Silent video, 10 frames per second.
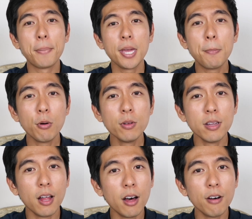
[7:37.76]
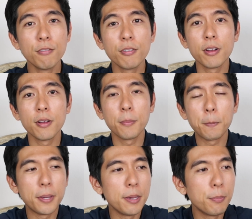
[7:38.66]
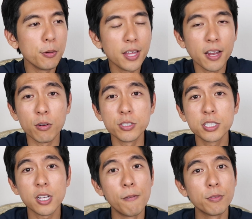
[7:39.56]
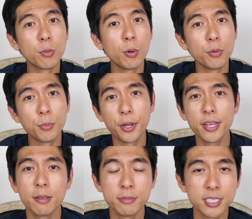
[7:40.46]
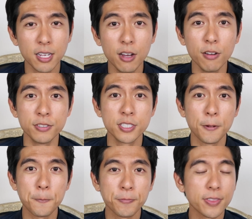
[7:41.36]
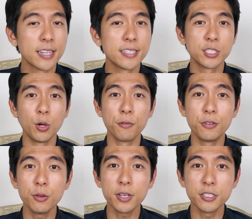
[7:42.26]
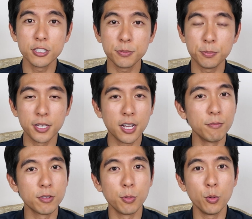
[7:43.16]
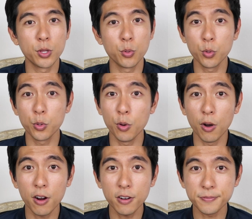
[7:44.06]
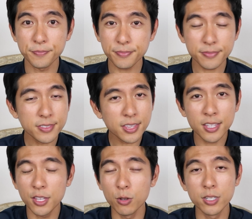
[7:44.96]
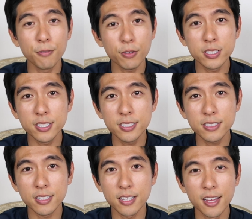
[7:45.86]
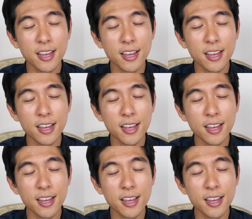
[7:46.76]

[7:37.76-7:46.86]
People love people that are just comfortable with being themselves. So if you can just be comfortable with who you are, your differences,